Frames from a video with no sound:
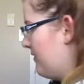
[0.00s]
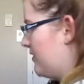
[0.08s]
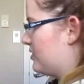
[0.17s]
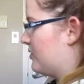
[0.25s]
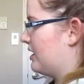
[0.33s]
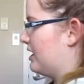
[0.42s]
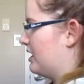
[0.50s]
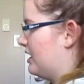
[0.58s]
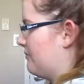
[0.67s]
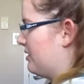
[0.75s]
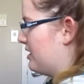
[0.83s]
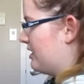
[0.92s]
it so I can get
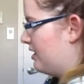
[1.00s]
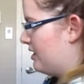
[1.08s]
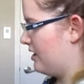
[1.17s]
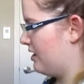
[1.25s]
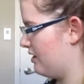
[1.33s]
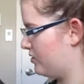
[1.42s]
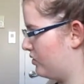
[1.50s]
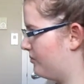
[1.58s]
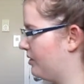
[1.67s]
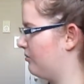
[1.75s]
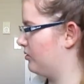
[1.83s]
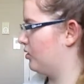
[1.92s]
my, so I'll
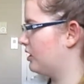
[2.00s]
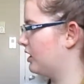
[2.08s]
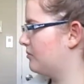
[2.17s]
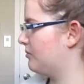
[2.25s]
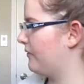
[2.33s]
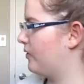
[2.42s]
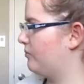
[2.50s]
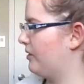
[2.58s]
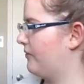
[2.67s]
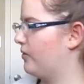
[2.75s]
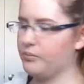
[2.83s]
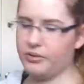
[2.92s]
be able to hook it into my phone and my
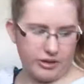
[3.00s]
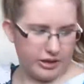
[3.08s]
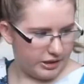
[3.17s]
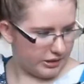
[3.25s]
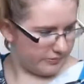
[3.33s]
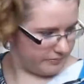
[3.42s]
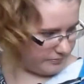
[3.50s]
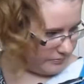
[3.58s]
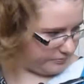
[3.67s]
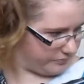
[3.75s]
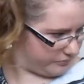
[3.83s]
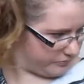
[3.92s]
phone will be right here.
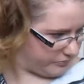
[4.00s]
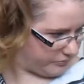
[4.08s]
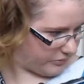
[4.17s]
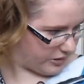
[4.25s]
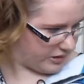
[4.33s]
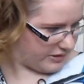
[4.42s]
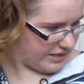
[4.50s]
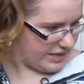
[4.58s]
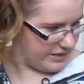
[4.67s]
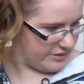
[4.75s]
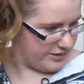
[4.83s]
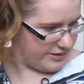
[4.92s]
So
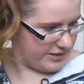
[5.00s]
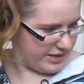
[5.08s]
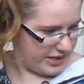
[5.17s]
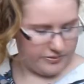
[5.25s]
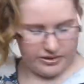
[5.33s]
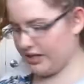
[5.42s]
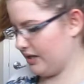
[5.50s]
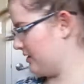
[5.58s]
let's just see how they got